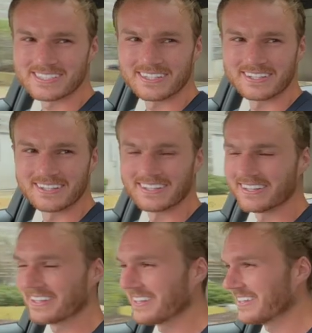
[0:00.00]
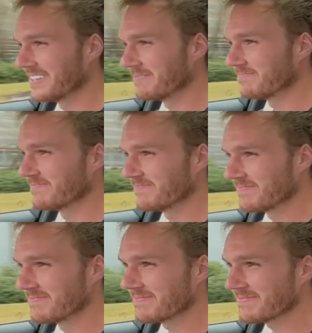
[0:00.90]

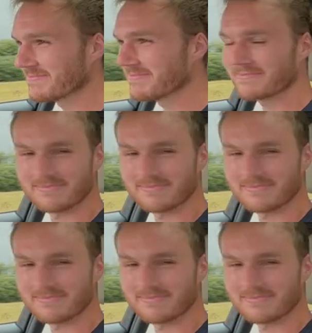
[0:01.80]
(not speaking)